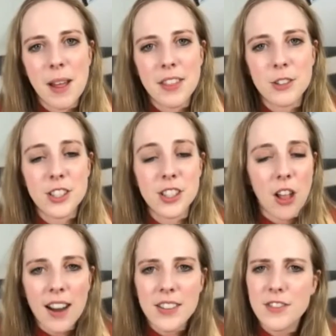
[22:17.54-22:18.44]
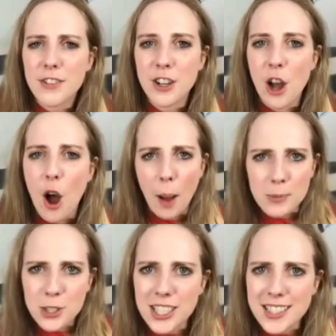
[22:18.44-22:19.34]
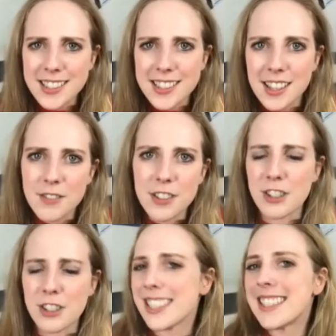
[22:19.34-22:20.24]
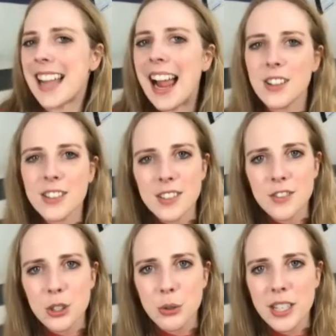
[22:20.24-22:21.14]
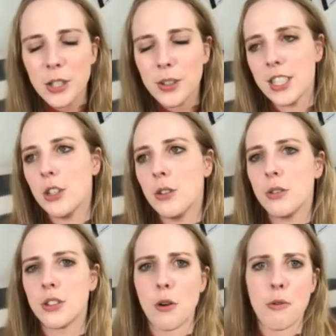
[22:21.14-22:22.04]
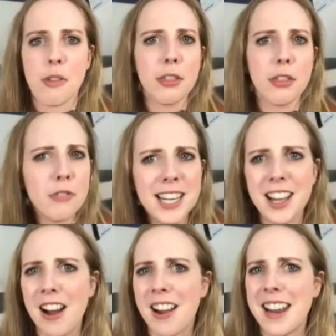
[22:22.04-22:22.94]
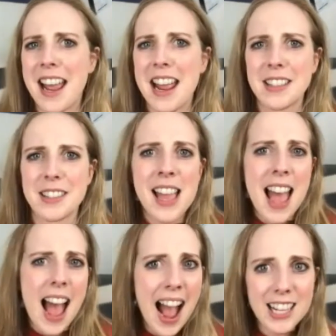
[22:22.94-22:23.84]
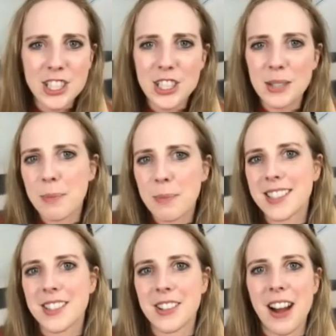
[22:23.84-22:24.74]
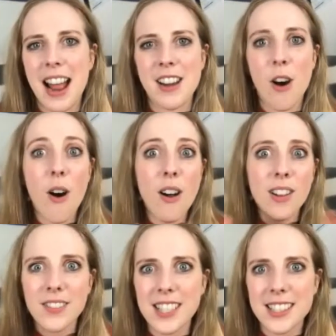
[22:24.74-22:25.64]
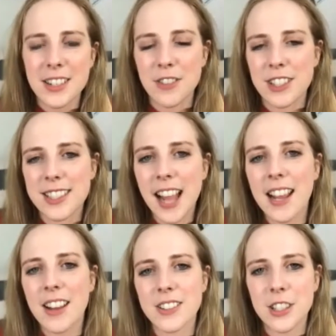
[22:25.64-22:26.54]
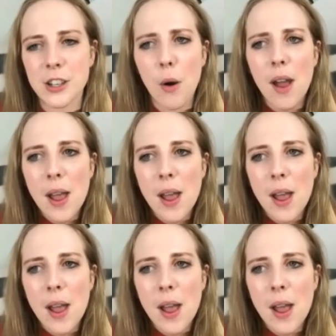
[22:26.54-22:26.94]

there's a lot of different options of different styles of shooting you can do. So 3-gun and action pistol and all of these different styles, you know,